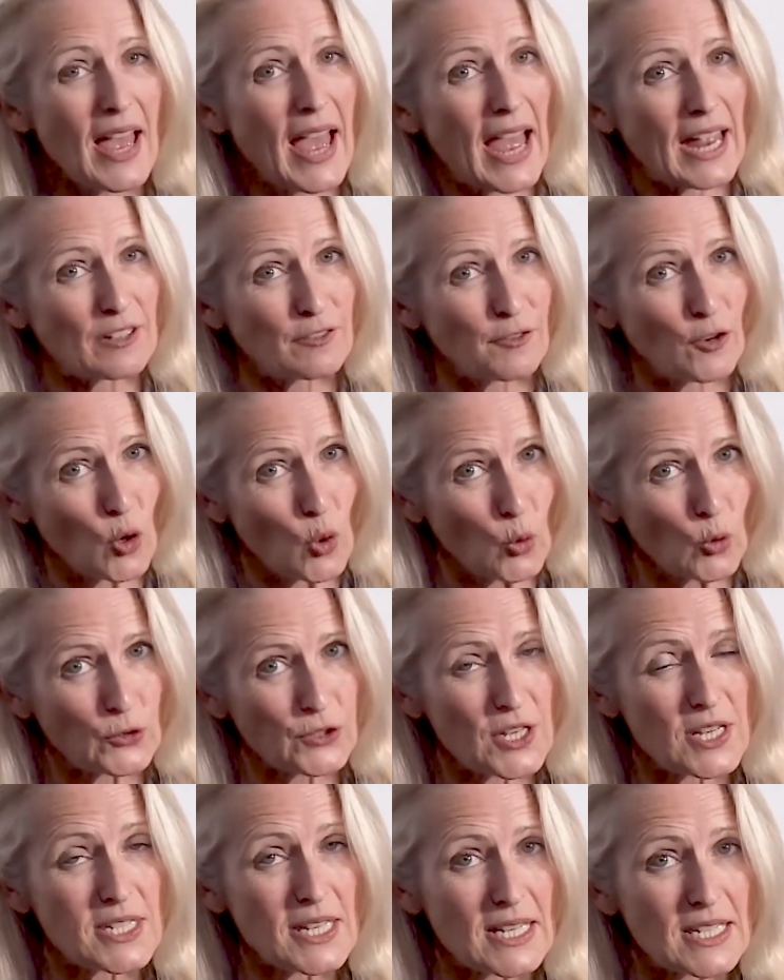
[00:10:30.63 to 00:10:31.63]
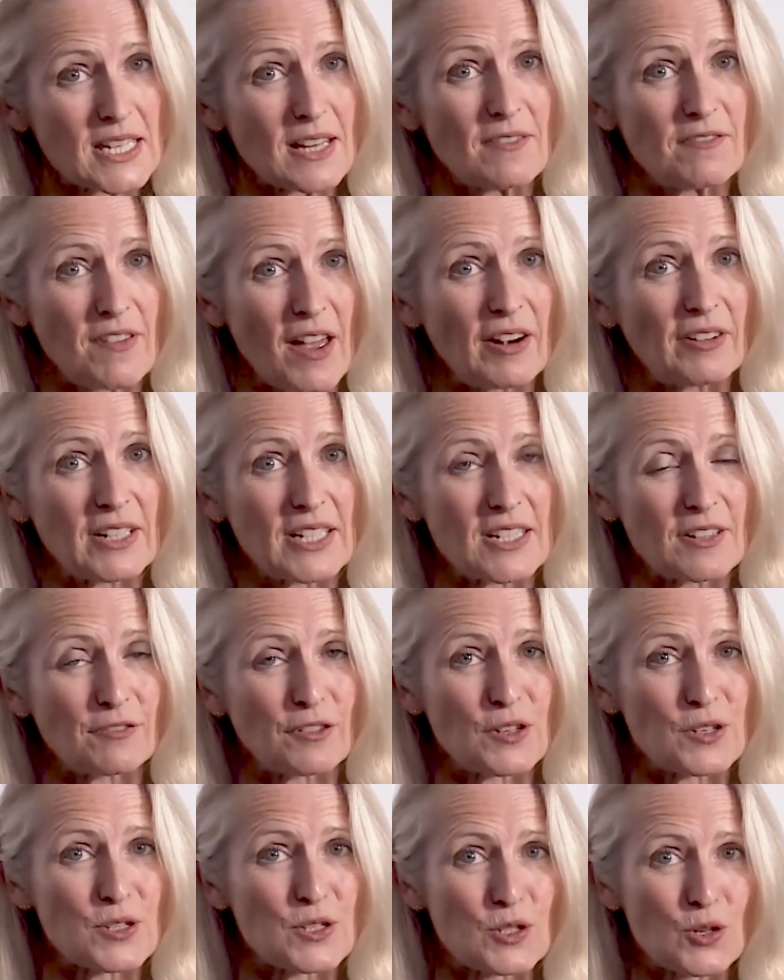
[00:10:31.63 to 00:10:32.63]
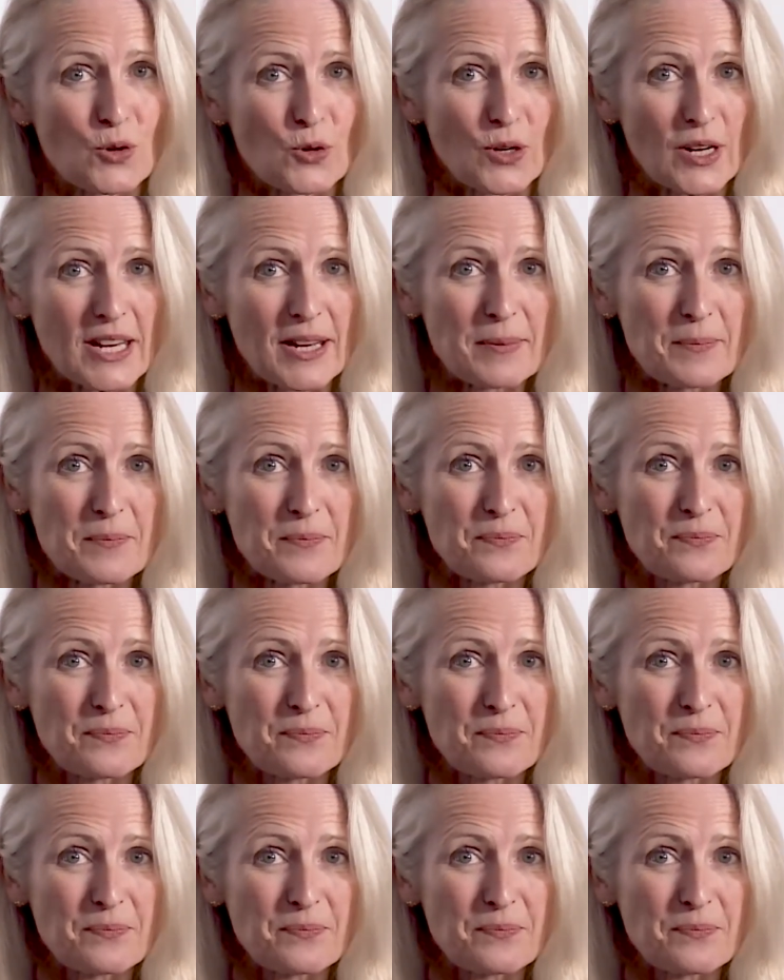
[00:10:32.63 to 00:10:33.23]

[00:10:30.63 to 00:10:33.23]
And for authors, it's a very different story.